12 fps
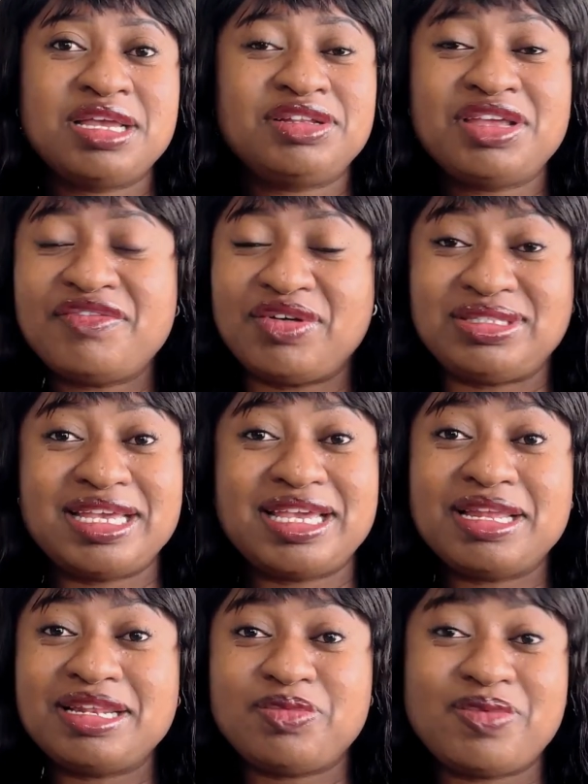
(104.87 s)
give or take,
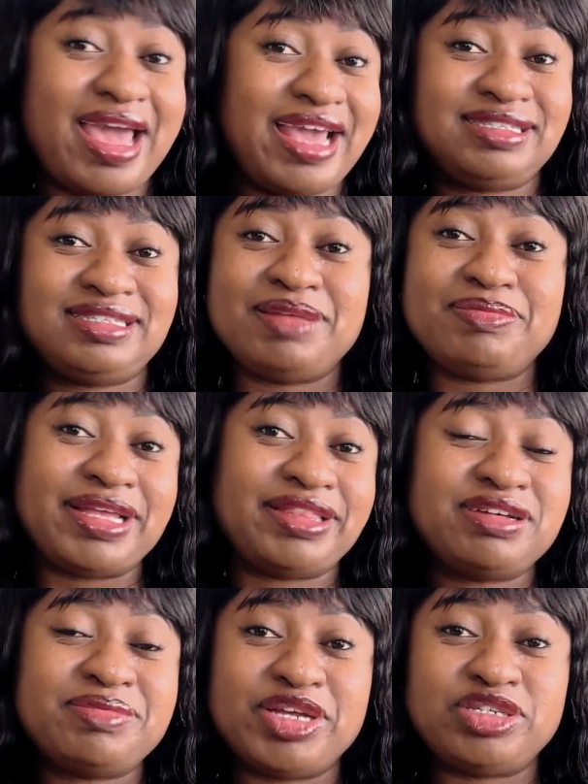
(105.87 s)
in where I stay in my
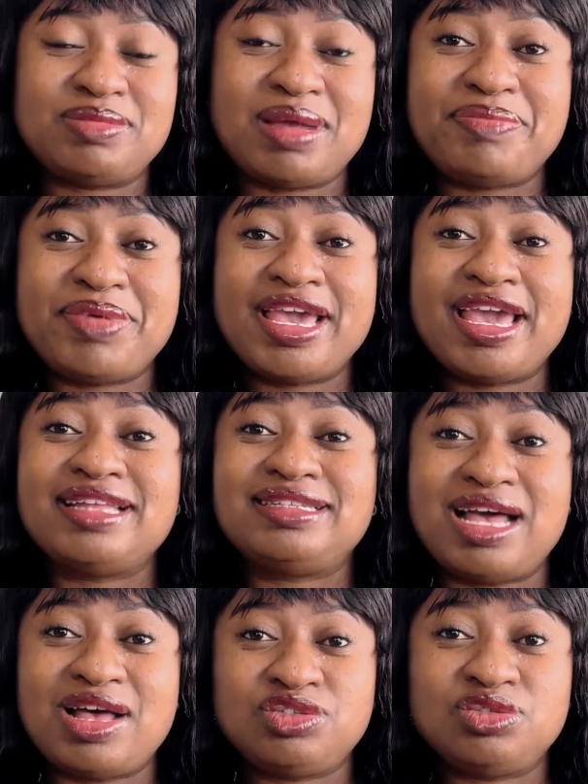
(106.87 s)
3-bedroom, I pay
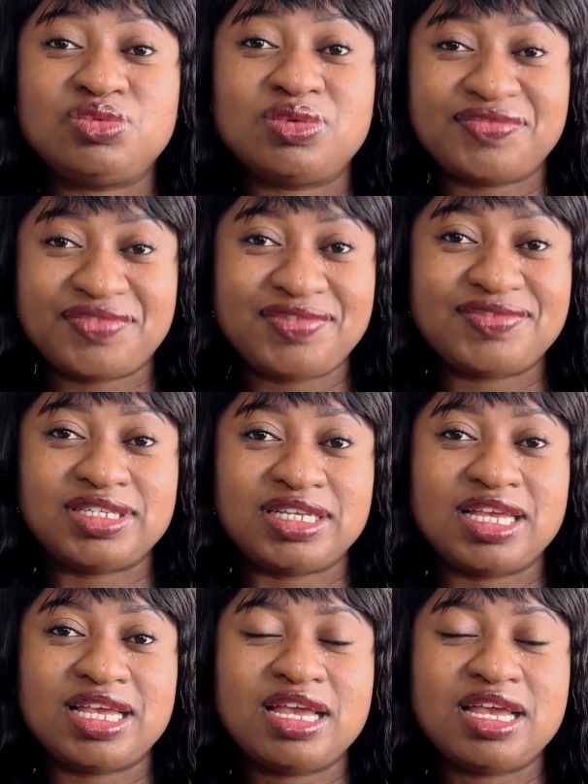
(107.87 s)
£1,150.